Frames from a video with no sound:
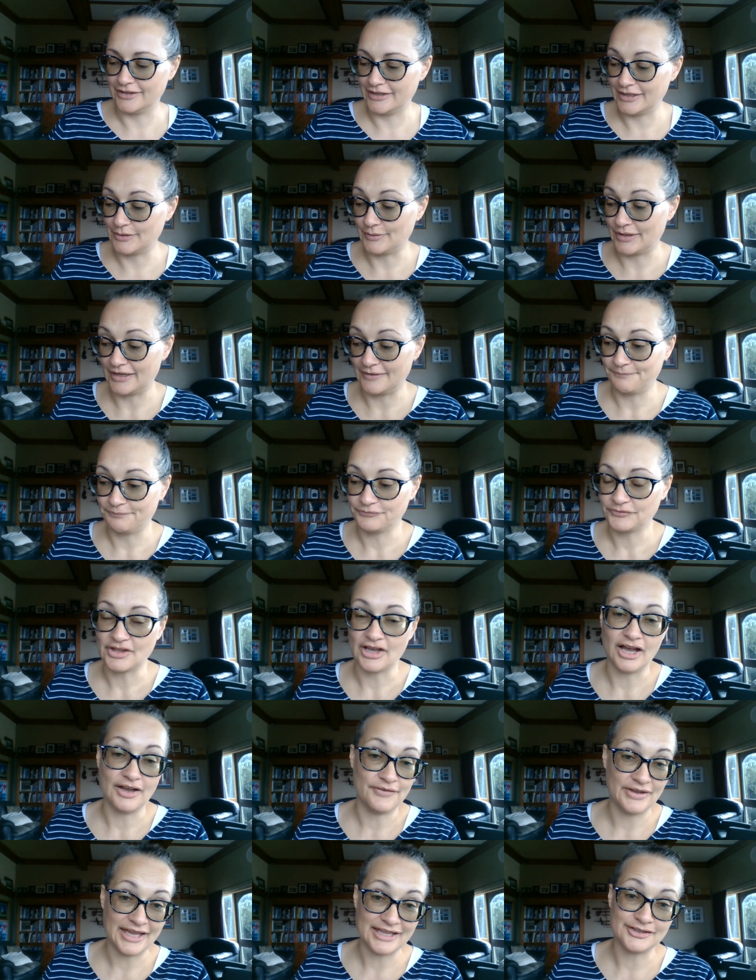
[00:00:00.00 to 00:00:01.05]
anyway,
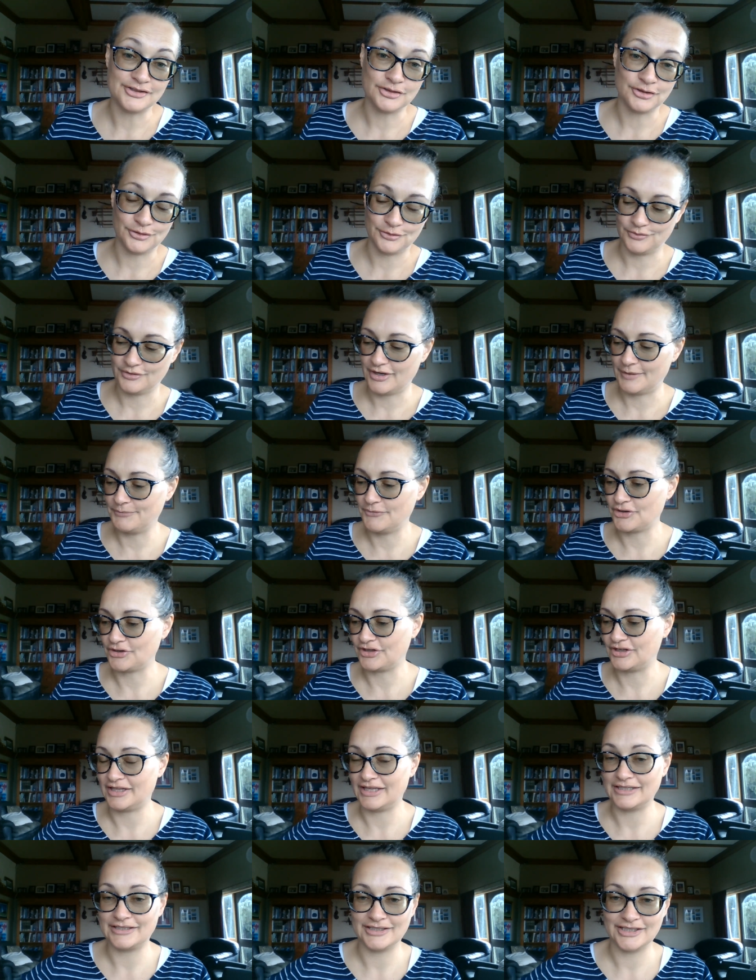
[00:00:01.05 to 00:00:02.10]
I've had two. I'm not going
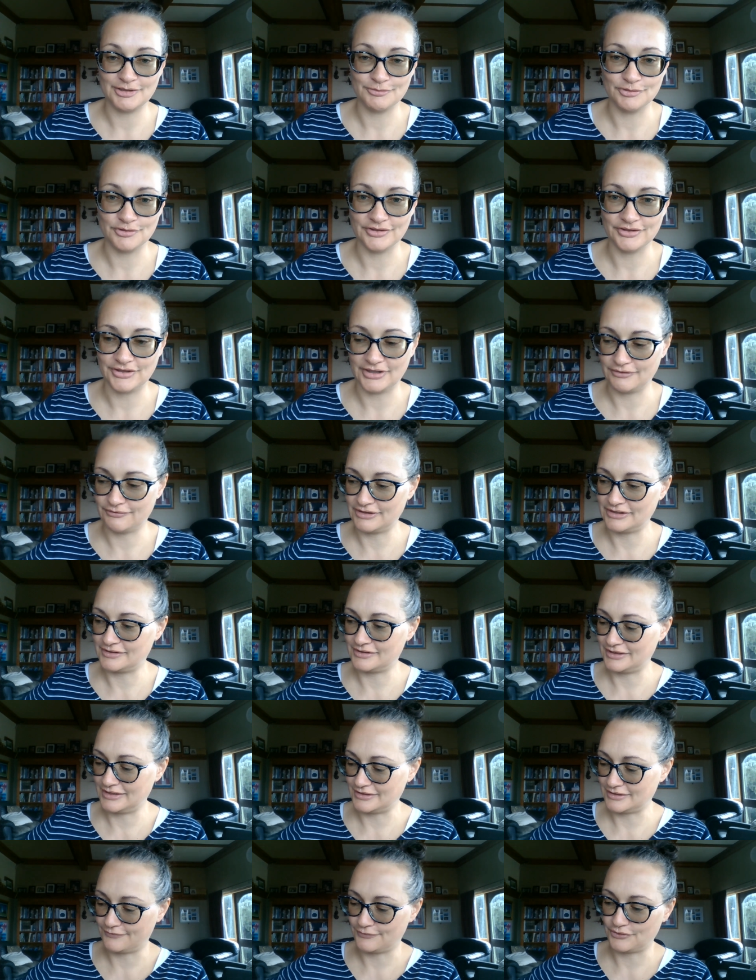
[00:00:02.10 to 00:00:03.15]
to eat anymore. The rest
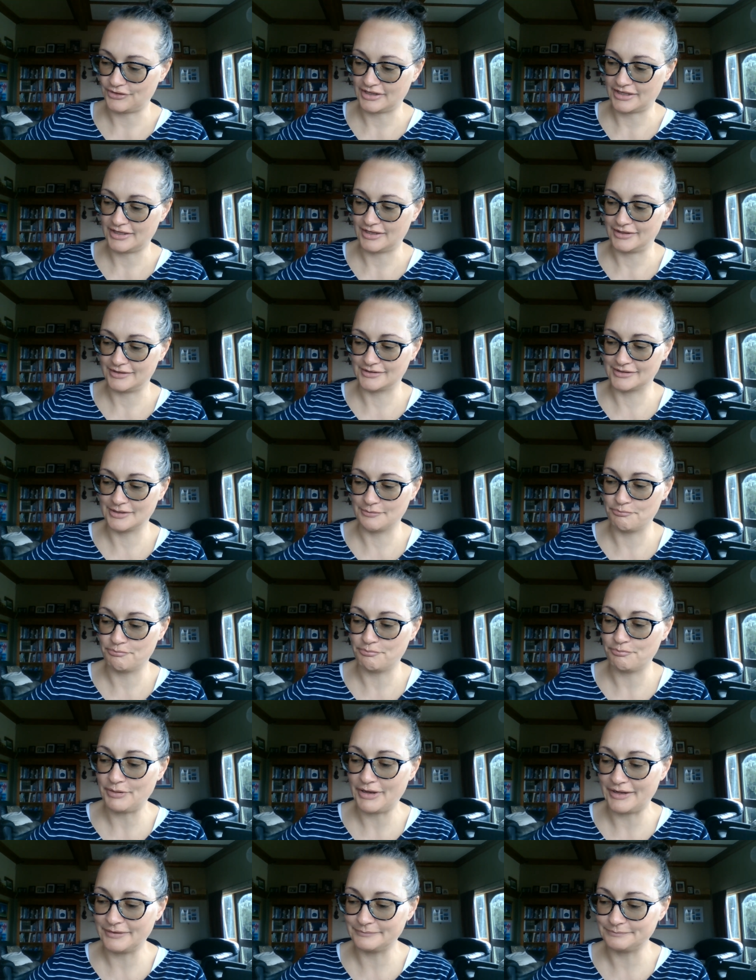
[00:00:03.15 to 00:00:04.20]
these are for the kids,
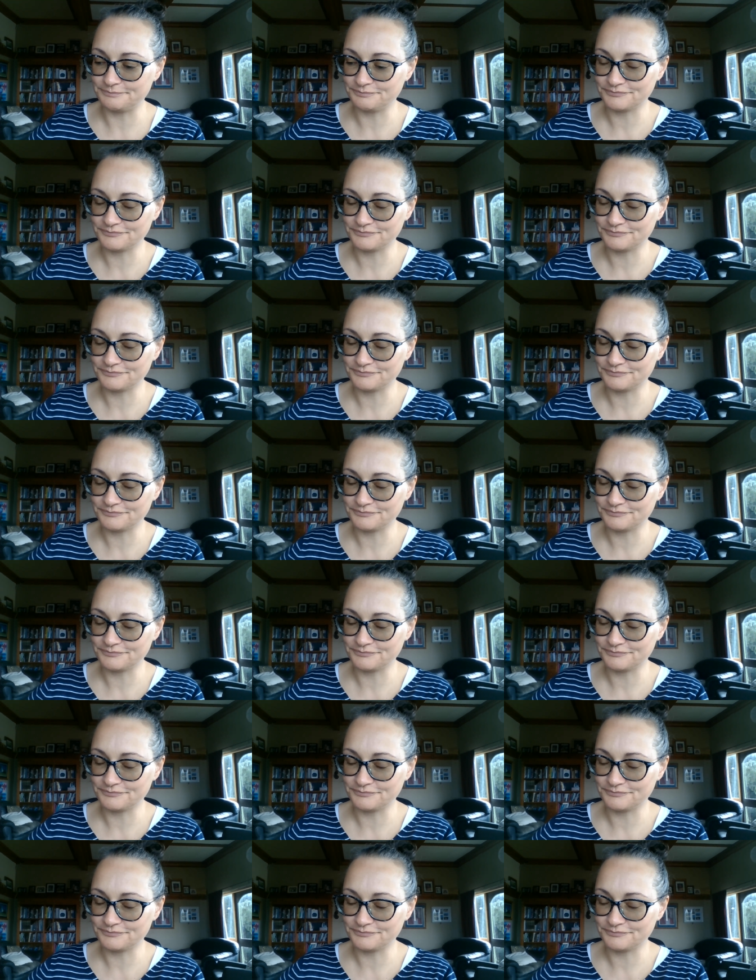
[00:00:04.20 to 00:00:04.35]
but